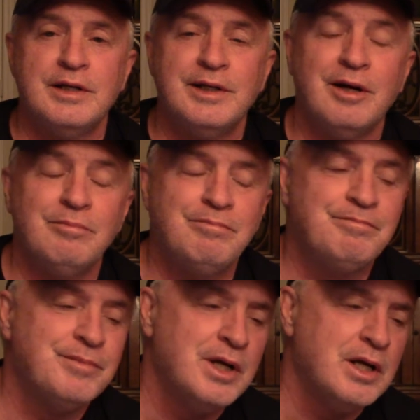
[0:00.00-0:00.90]
Now,
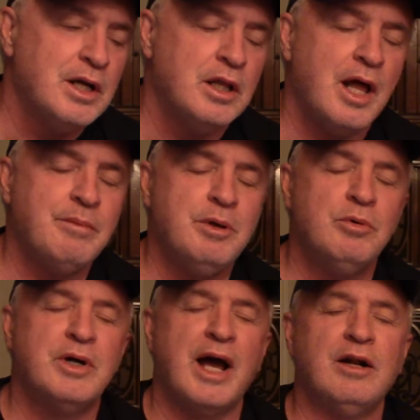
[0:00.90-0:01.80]
a lot of
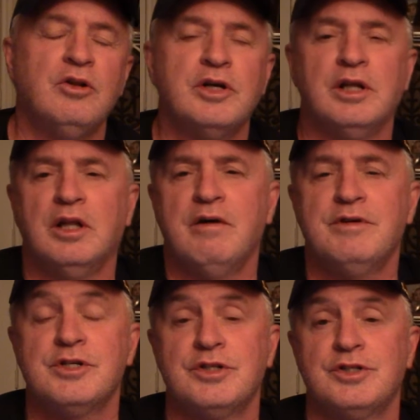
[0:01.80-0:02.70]
people kind of look at love
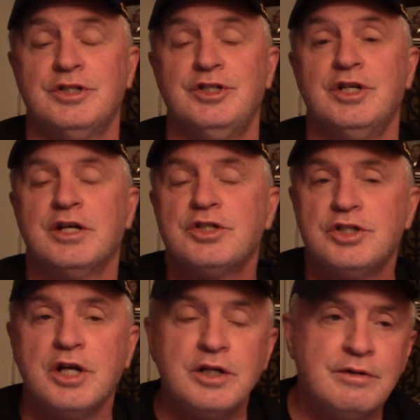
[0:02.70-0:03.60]
as a
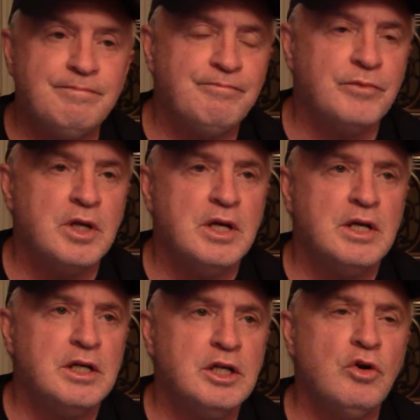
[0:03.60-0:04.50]
suggestion
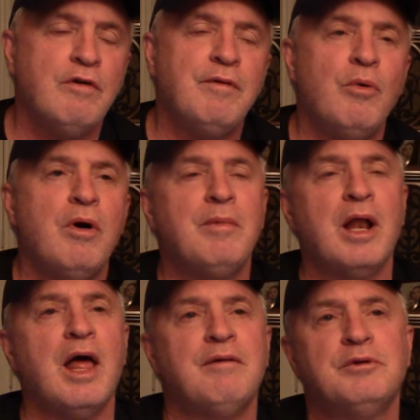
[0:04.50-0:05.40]
you know, if I want my
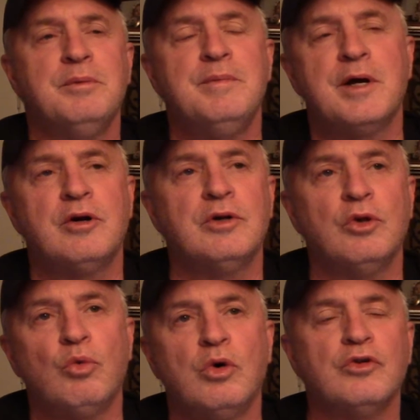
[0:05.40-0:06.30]
life to be better and
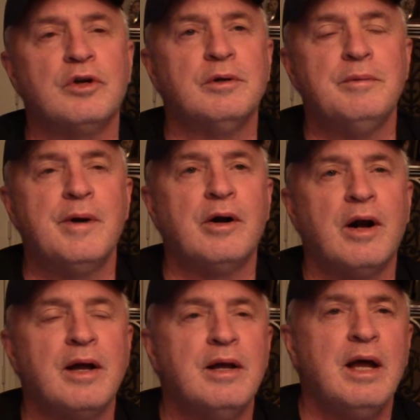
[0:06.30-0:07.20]
the world's going to be better,
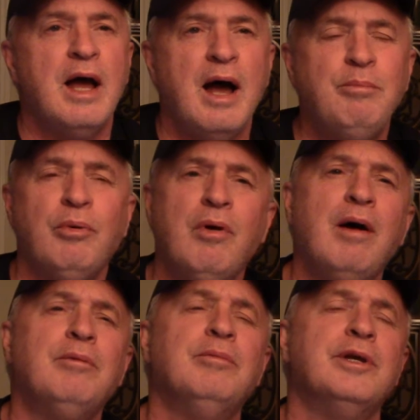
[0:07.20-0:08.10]
I, I
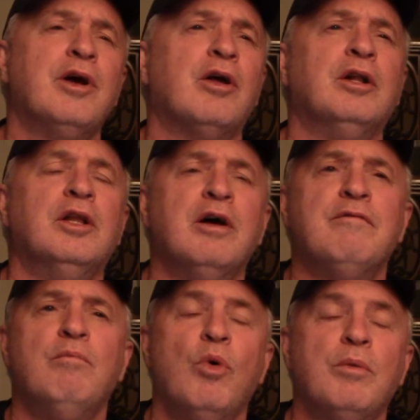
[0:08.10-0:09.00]
probably ought to
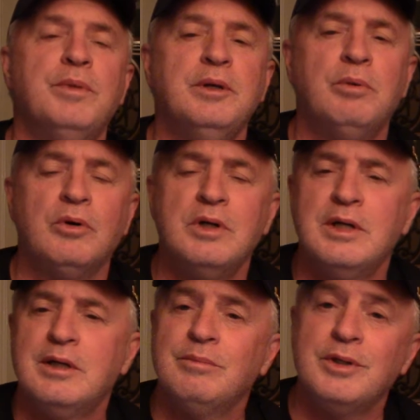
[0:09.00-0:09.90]
love more people.
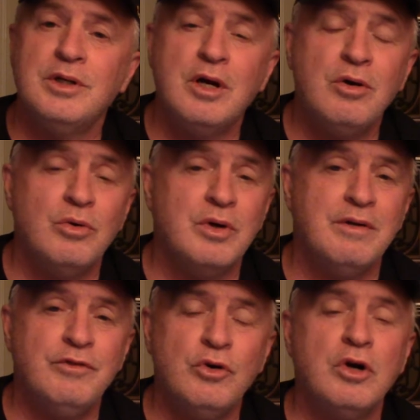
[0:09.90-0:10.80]
But no,
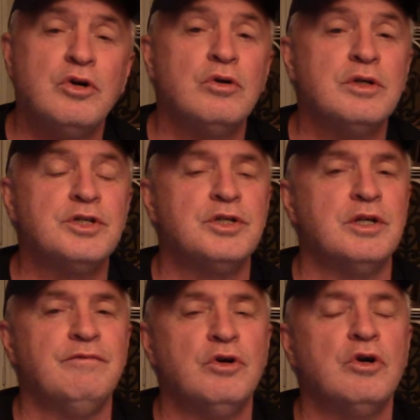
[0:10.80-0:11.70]
if you're a
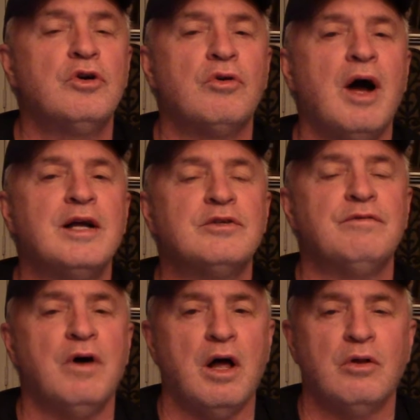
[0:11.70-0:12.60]
Christian, if you're a Christ
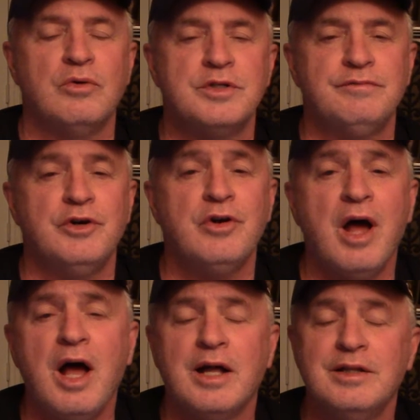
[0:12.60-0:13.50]
follower, if you're
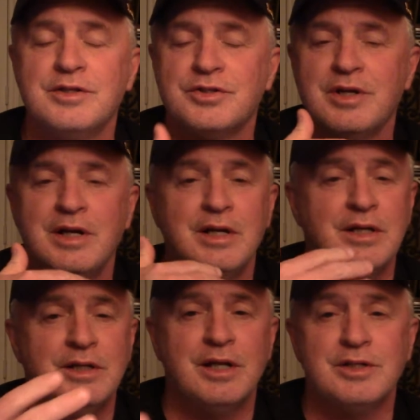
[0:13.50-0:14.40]
not, this
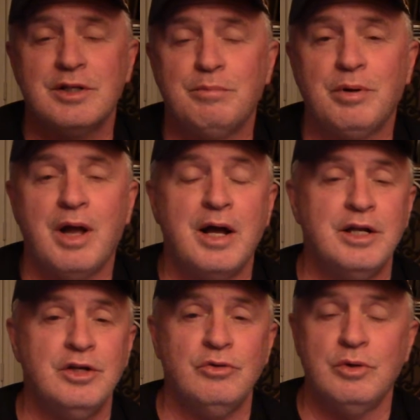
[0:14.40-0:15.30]
doesn't apply to you.